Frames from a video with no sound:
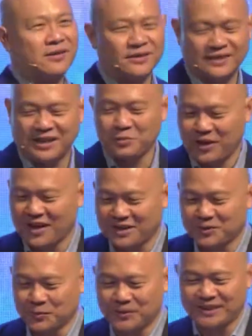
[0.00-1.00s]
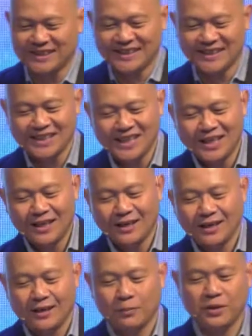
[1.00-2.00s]
than we are doing.
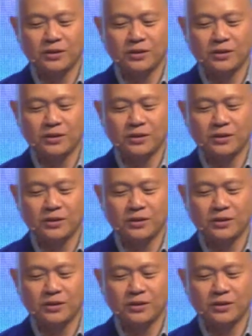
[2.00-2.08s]
Because